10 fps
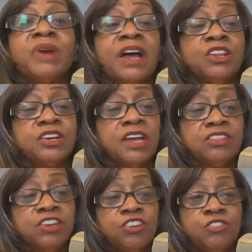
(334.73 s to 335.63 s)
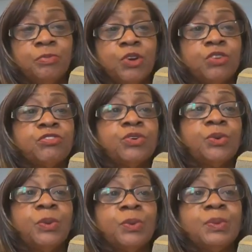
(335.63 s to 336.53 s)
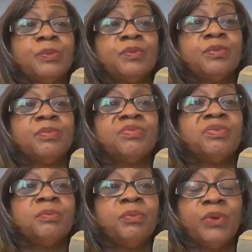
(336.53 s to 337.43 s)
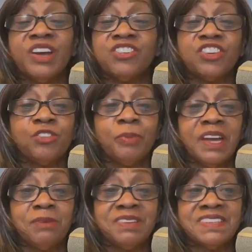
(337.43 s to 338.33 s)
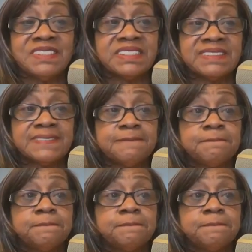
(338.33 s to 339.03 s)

When I look at these beautiful, precious babies